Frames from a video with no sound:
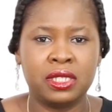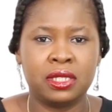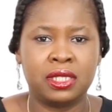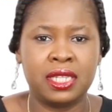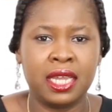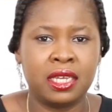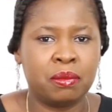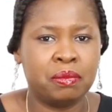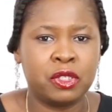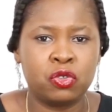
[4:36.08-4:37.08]
stayed
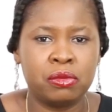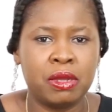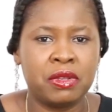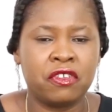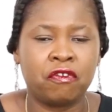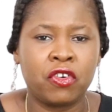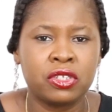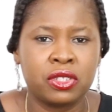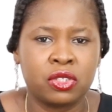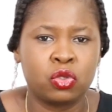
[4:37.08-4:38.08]
between maybe the
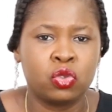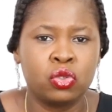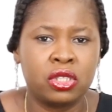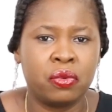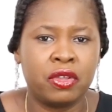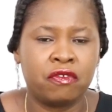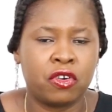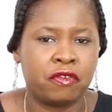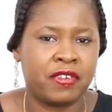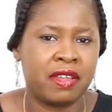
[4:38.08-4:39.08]
first 2, 3,
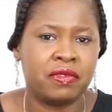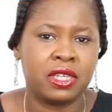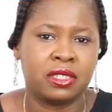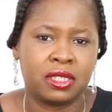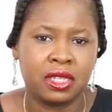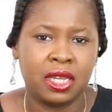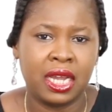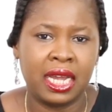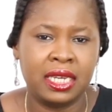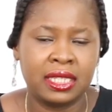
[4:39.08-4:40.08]
4, 5 years,
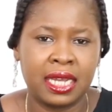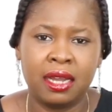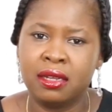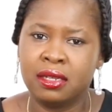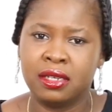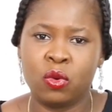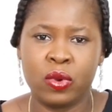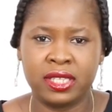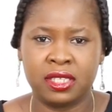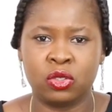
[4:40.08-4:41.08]
and later they
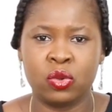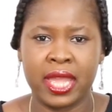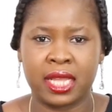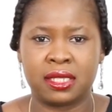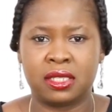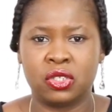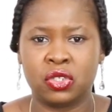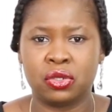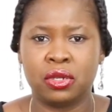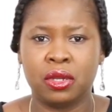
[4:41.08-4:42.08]
went into
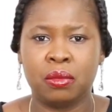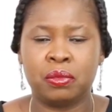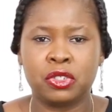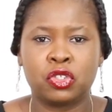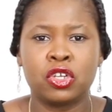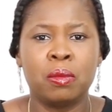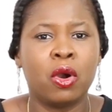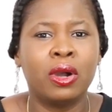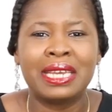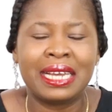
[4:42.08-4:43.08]
extinction. But some
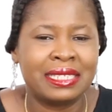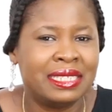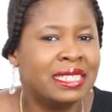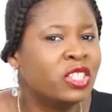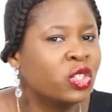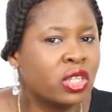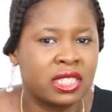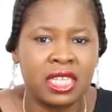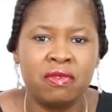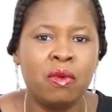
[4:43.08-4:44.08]
others did
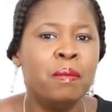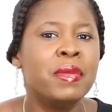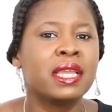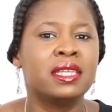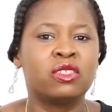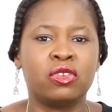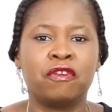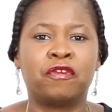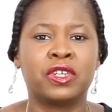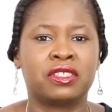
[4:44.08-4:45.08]
not even make it to the
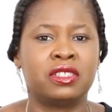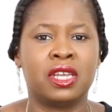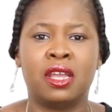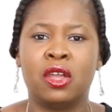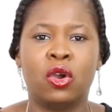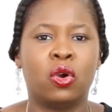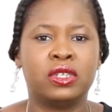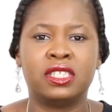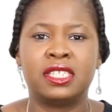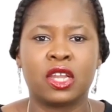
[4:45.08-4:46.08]
first year or
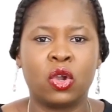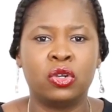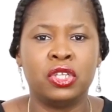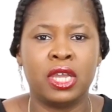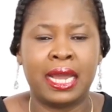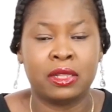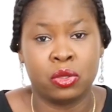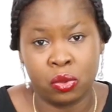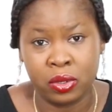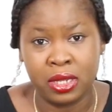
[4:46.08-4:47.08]
the second year at
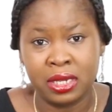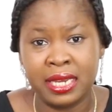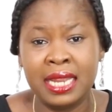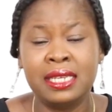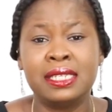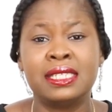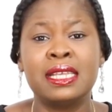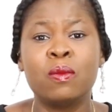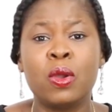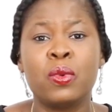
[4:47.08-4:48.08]
all. Then the
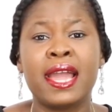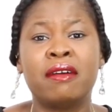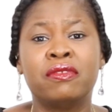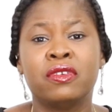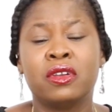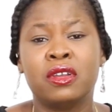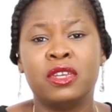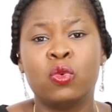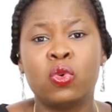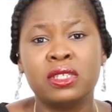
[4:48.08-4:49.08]
same way we have
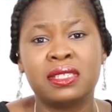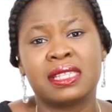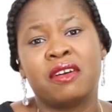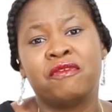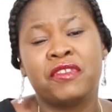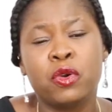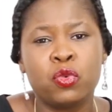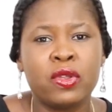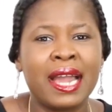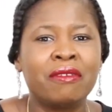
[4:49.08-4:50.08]
the ones that have
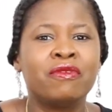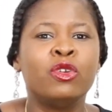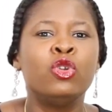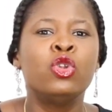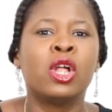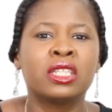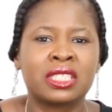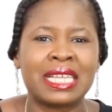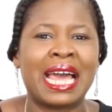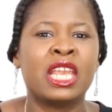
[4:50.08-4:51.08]
failed, we have
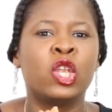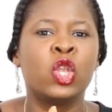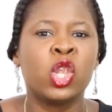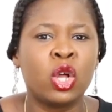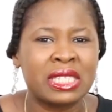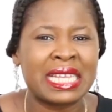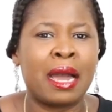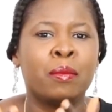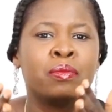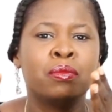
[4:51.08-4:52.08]
lots
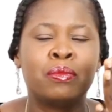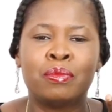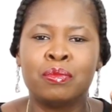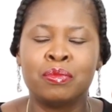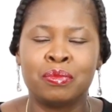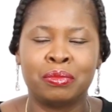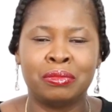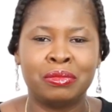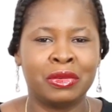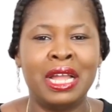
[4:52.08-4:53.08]
and
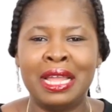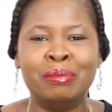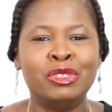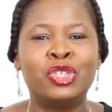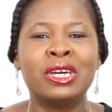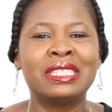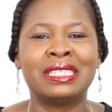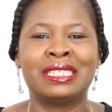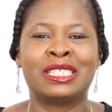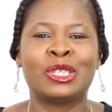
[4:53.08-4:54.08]

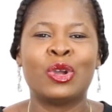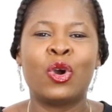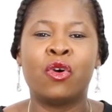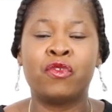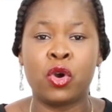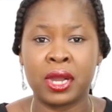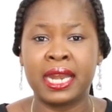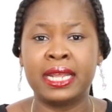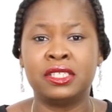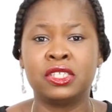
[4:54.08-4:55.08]
dozens of
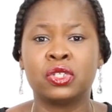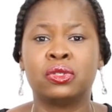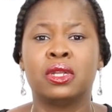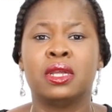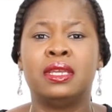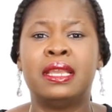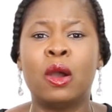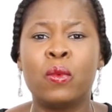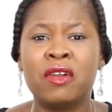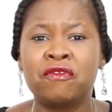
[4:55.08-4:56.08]
organizations
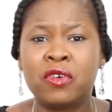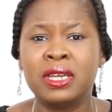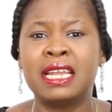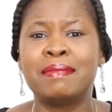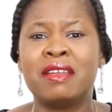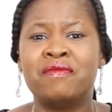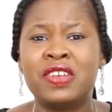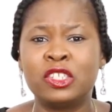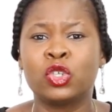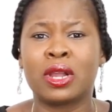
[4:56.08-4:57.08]
that were funded by
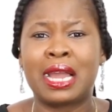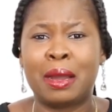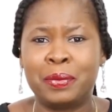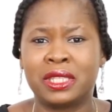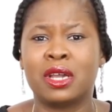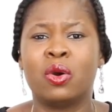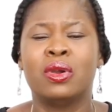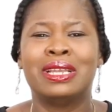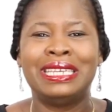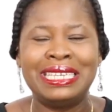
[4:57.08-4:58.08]
venture capital
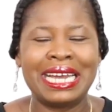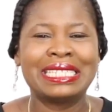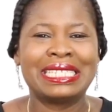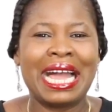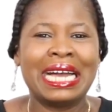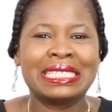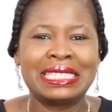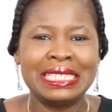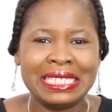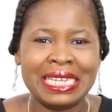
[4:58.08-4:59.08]
that are
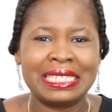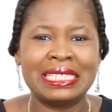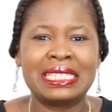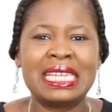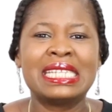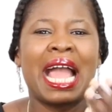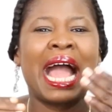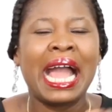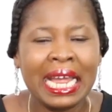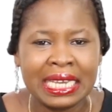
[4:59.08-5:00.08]
still in existence
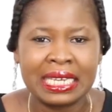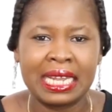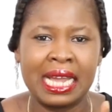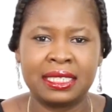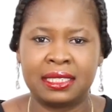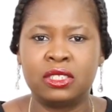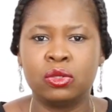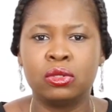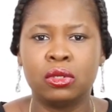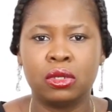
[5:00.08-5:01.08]
and are
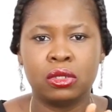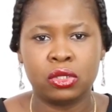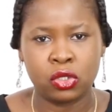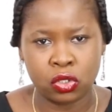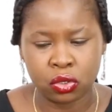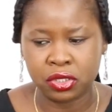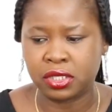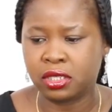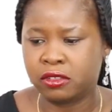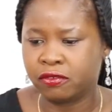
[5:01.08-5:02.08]
still
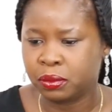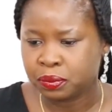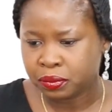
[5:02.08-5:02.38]
successful.